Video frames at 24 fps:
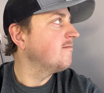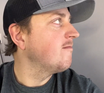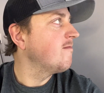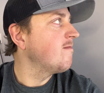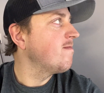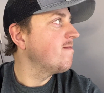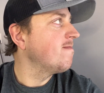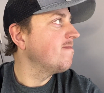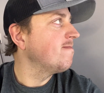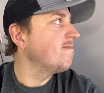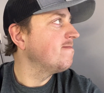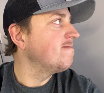
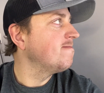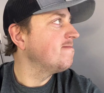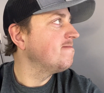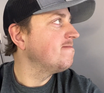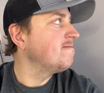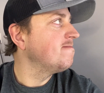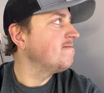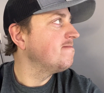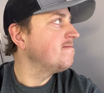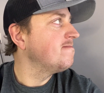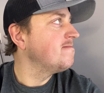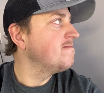
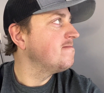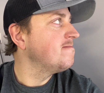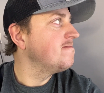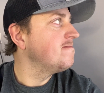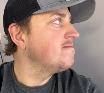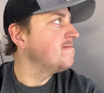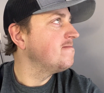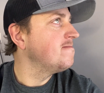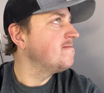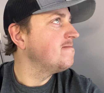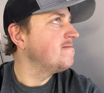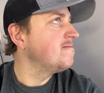
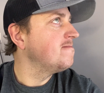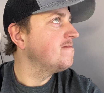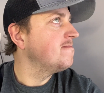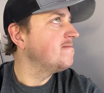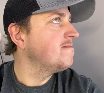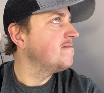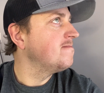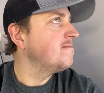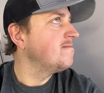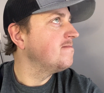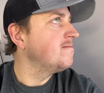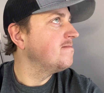
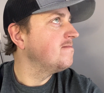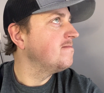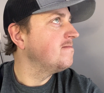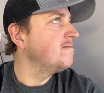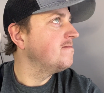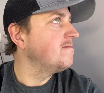Nobody speaks.